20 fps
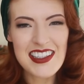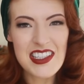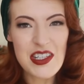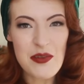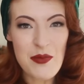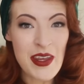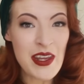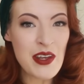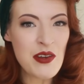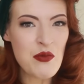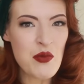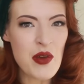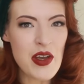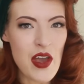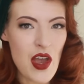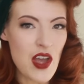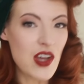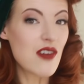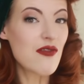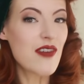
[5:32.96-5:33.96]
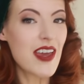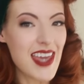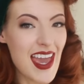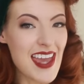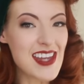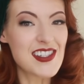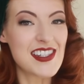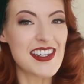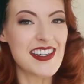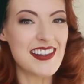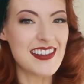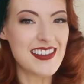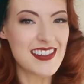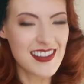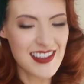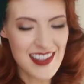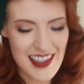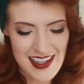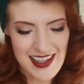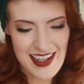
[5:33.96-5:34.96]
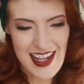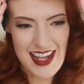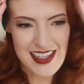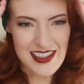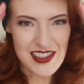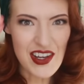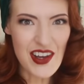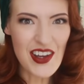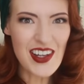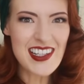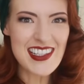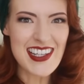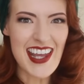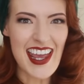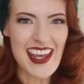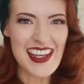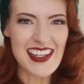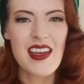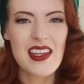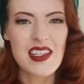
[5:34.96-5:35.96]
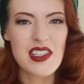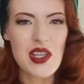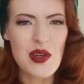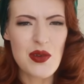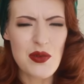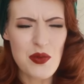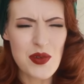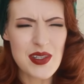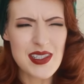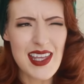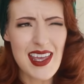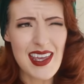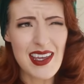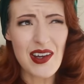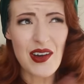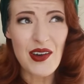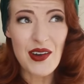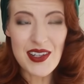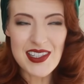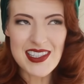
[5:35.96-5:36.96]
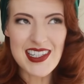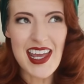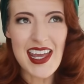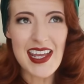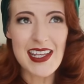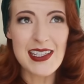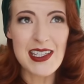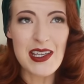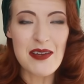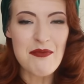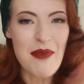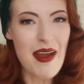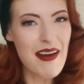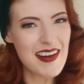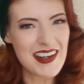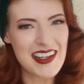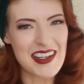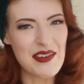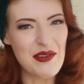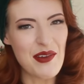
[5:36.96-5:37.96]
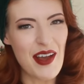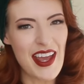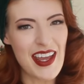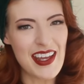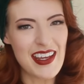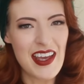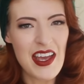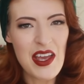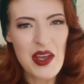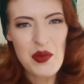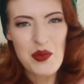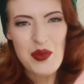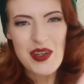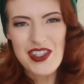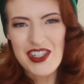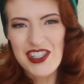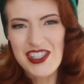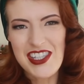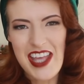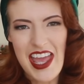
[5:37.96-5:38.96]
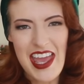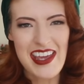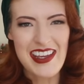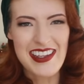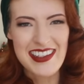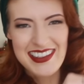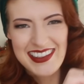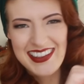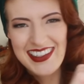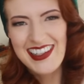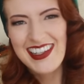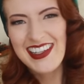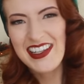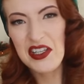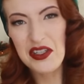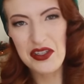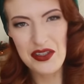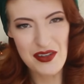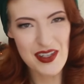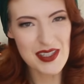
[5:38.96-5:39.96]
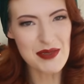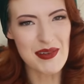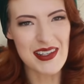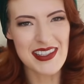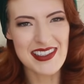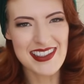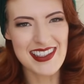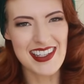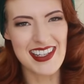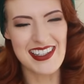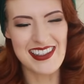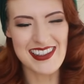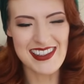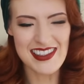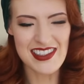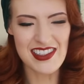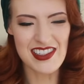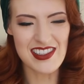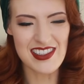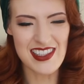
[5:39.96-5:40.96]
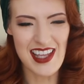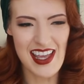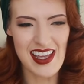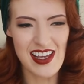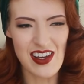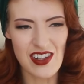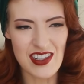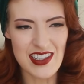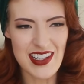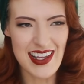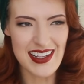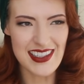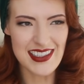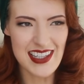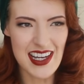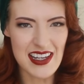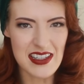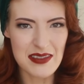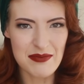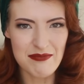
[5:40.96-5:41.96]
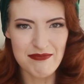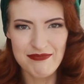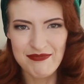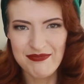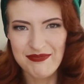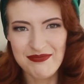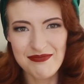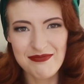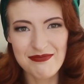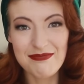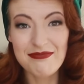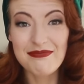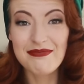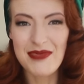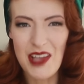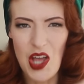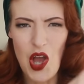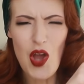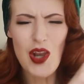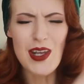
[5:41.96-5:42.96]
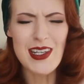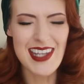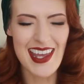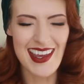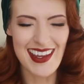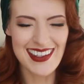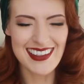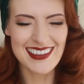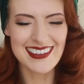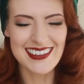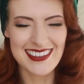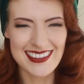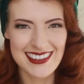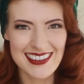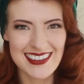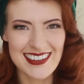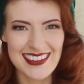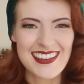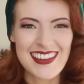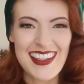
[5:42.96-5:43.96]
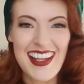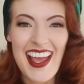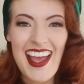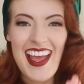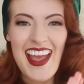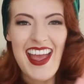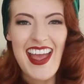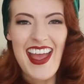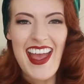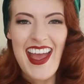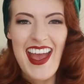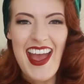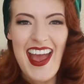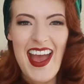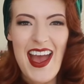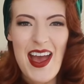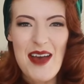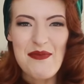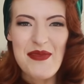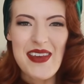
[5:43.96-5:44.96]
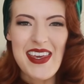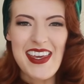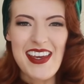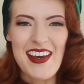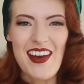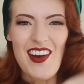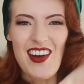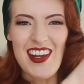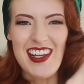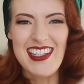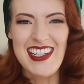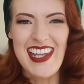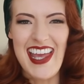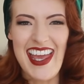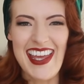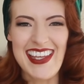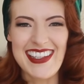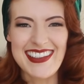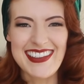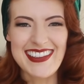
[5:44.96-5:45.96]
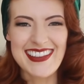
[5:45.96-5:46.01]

to mean we're going on vacation. That's a holiday. So if we're saying holiday in the American way, we just say Christmas and just say holiday instead. Holiday. Happy holidays.